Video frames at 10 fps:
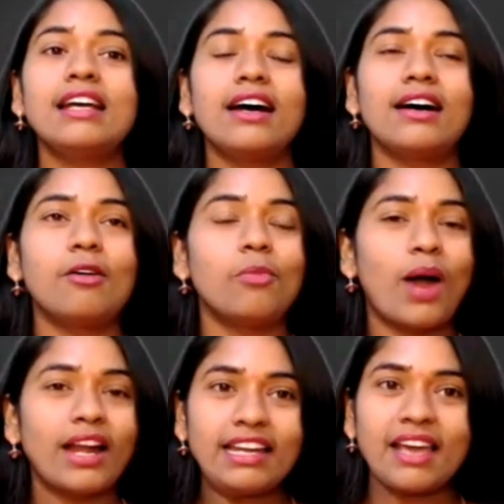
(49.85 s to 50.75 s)

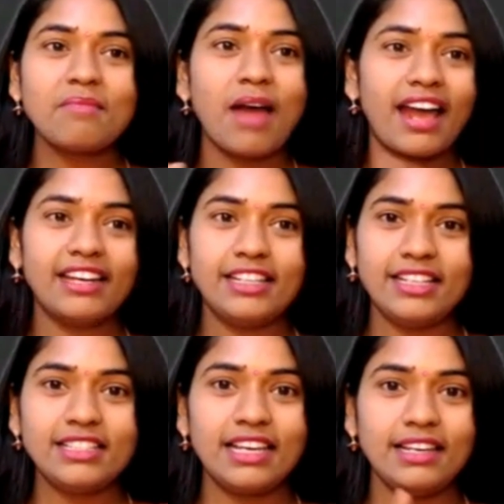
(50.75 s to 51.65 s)
One time I
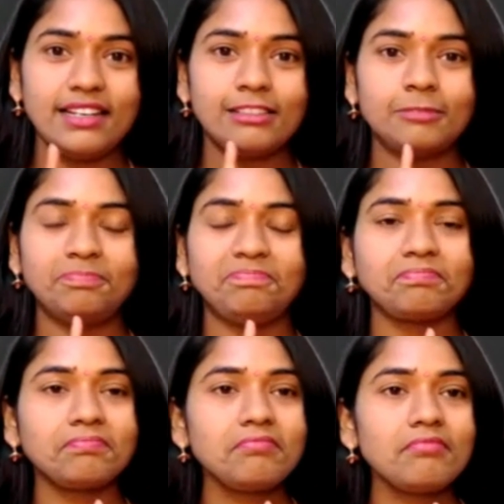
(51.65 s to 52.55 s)
did in
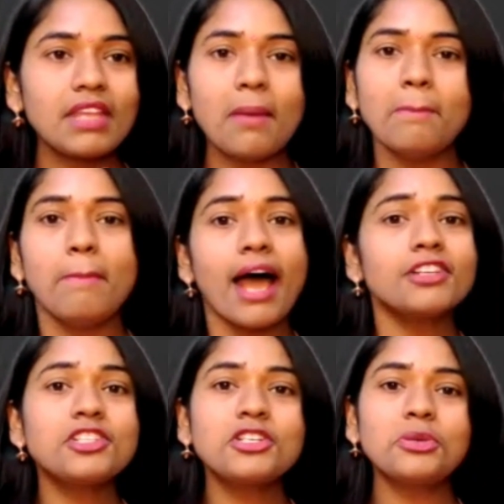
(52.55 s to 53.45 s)

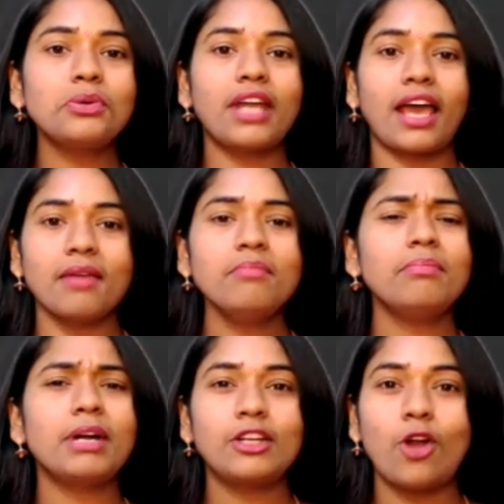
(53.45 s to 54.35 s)
batch two time,
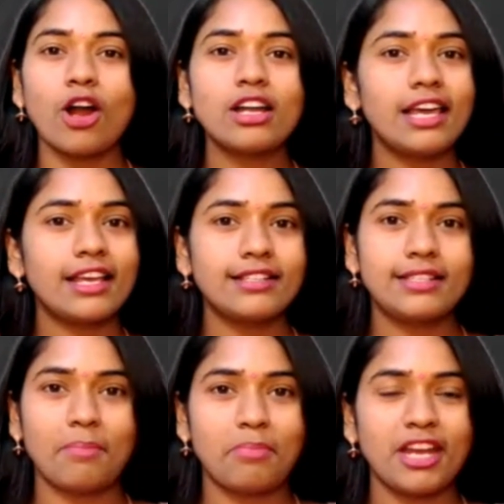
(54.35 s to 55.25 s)
but not like a
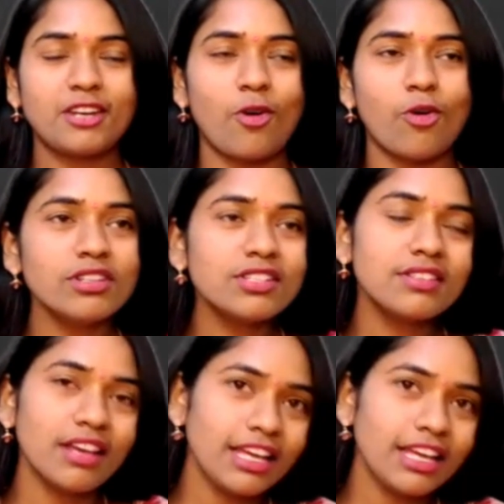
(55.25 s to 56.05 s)
separate course.